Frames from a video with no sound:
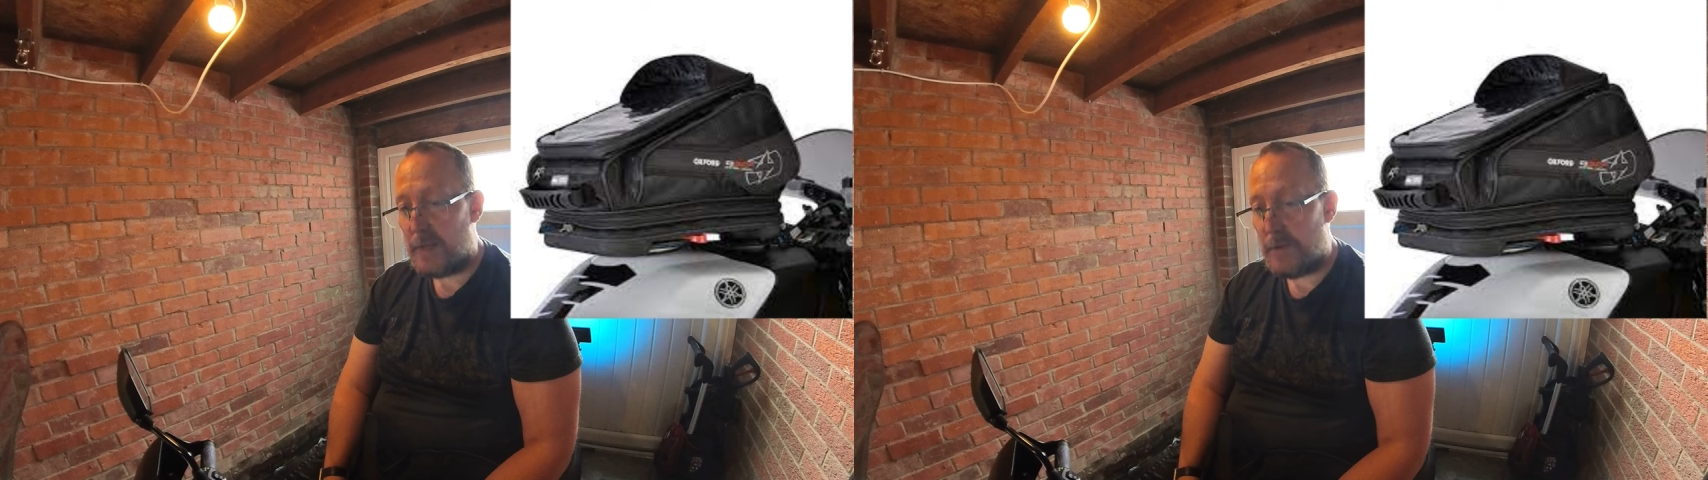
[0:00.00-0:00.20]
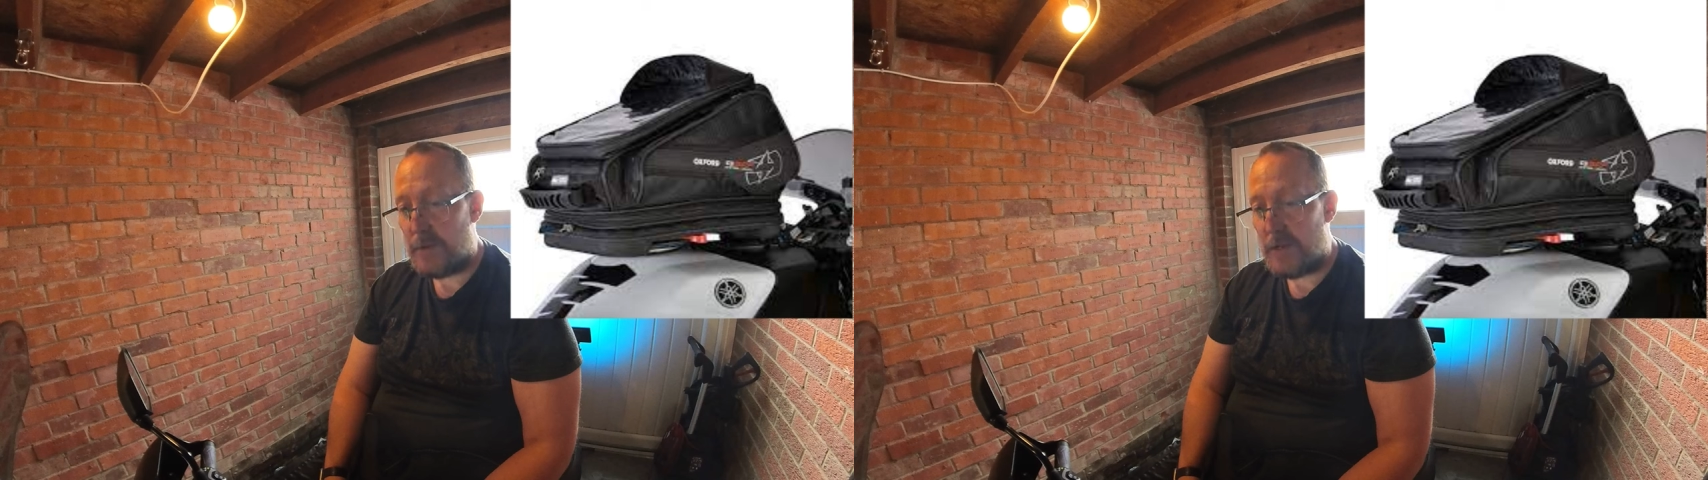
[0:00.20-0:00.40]

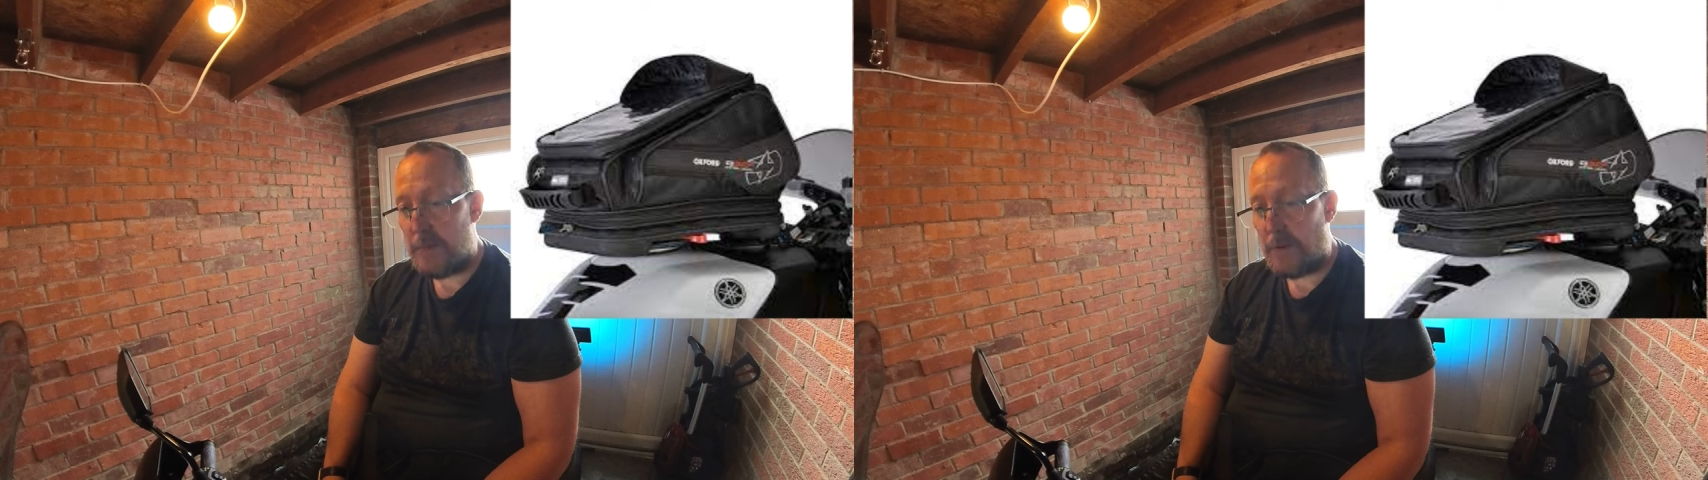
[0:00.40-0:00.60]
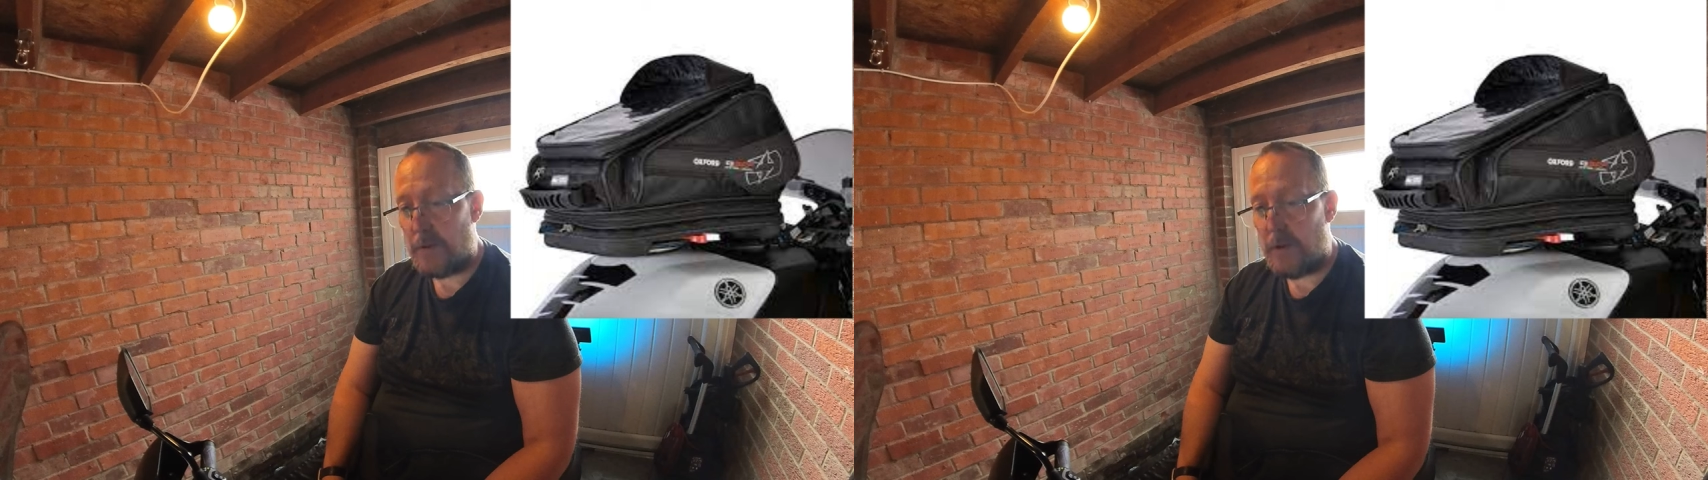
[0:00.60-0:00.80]
as
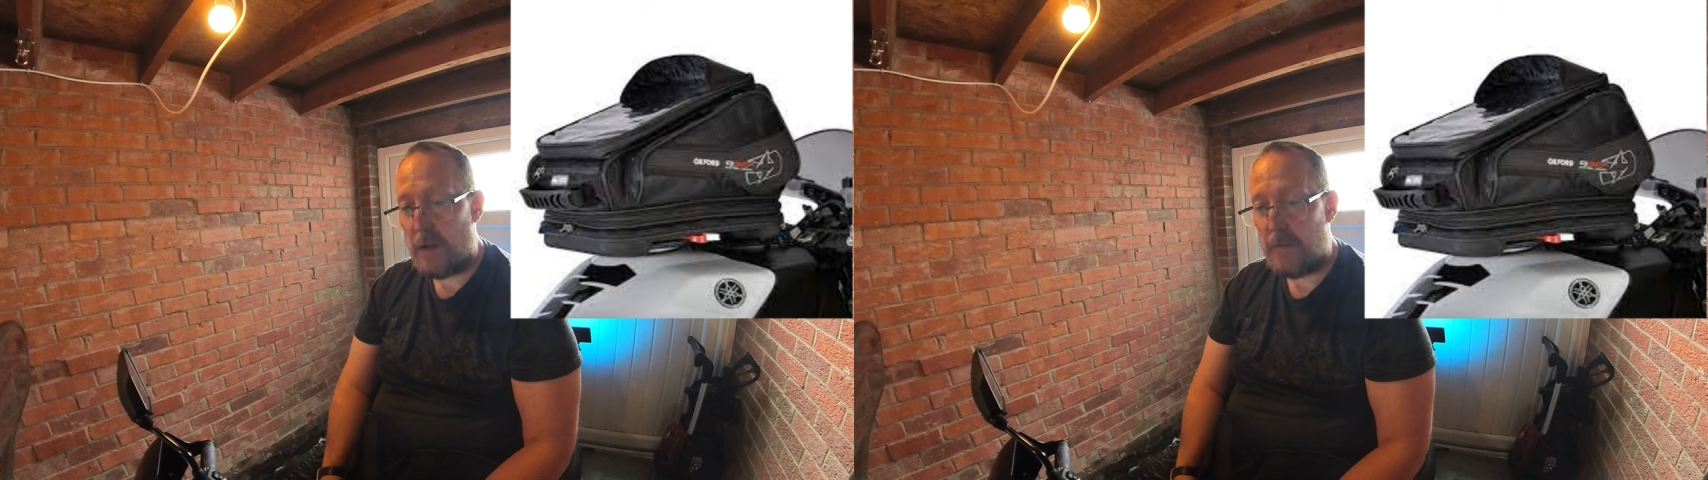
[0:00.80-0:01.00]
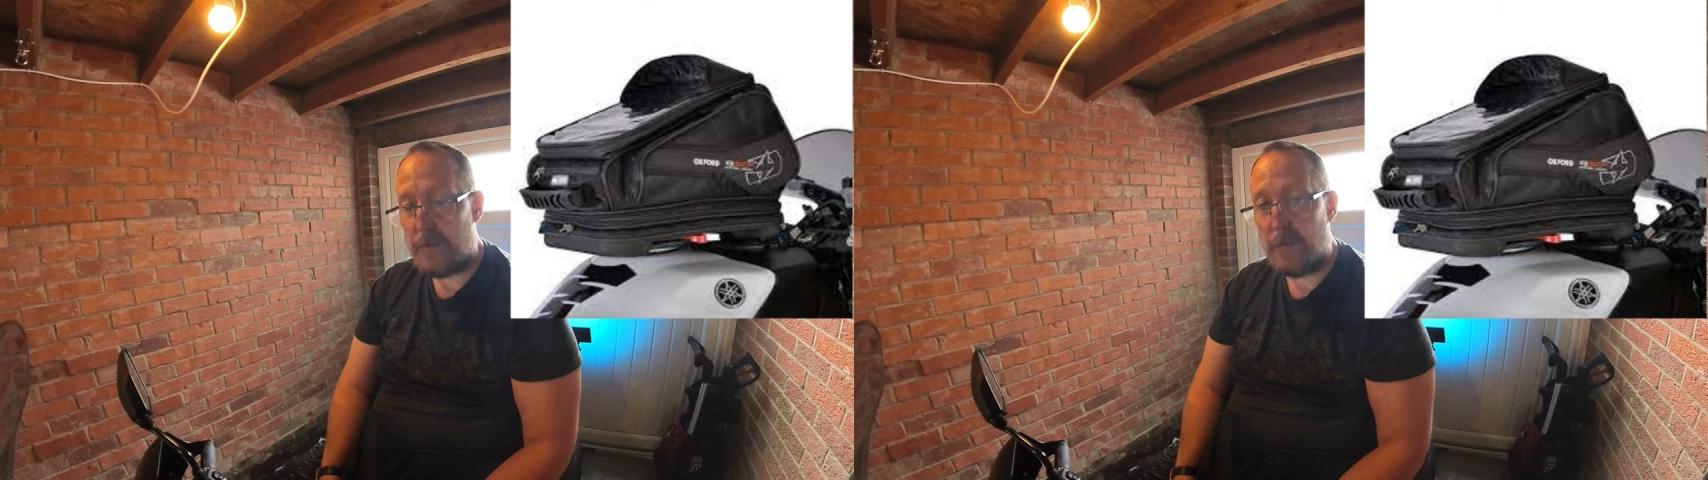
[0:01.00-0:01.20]
most clip
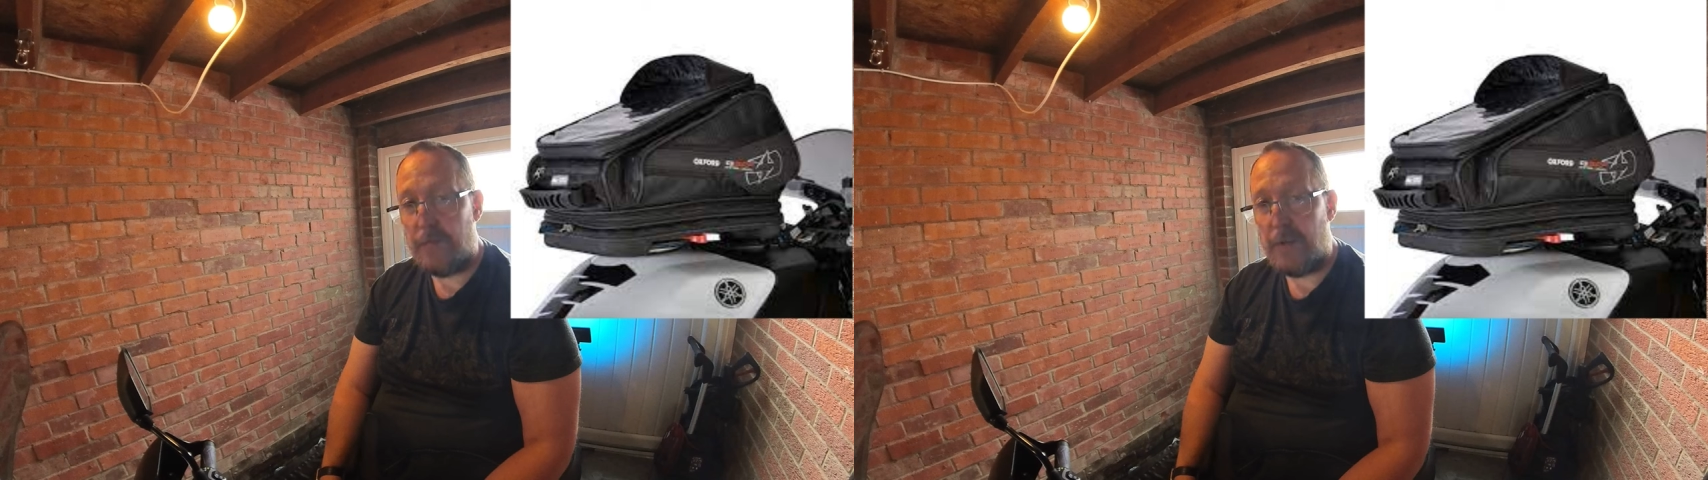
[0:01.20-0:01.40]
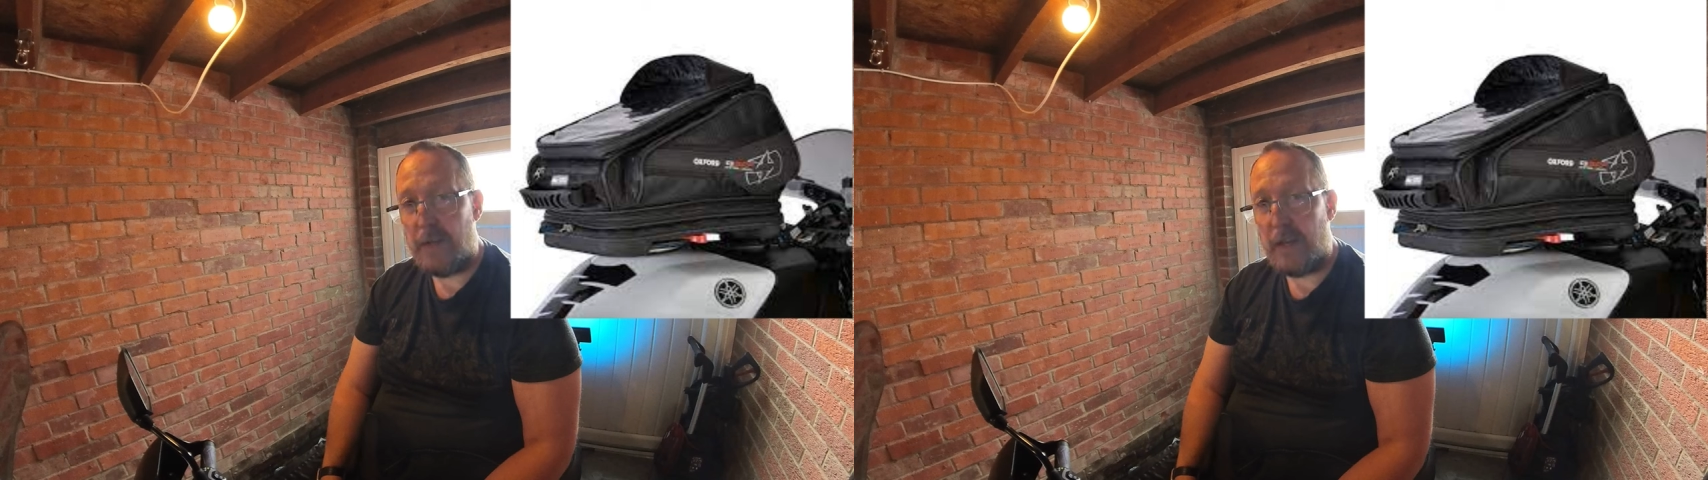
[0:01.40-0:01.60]
on over
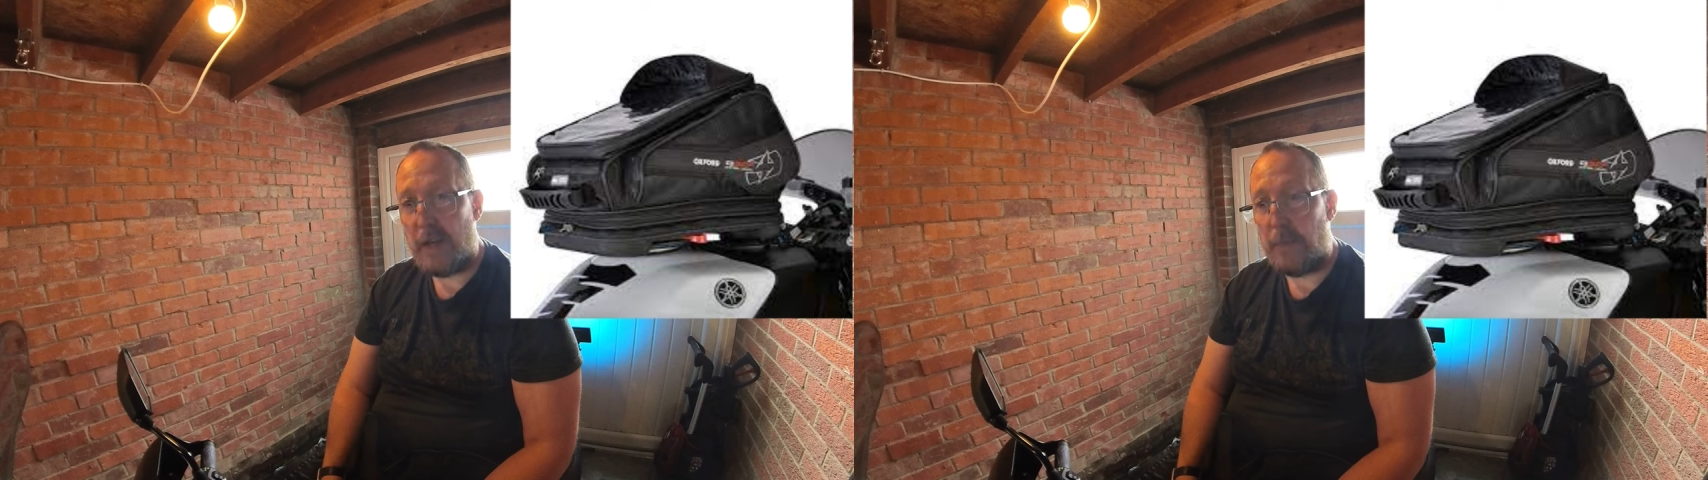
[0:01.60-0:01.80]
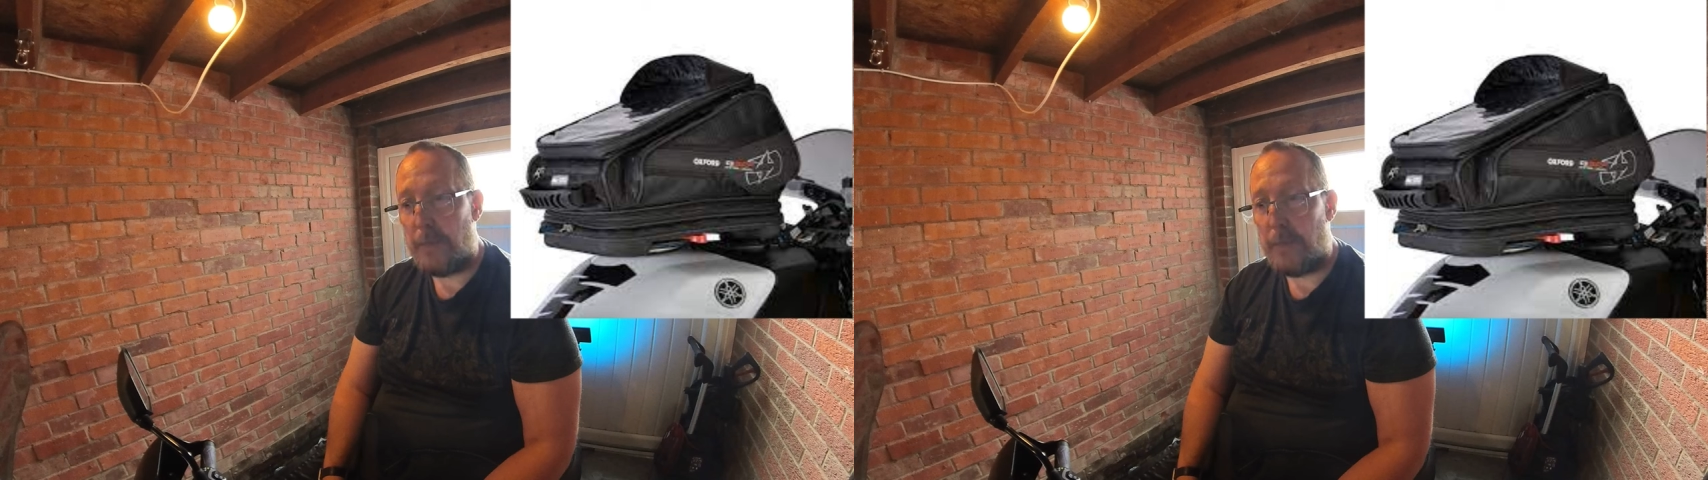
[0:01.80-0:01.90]
your filler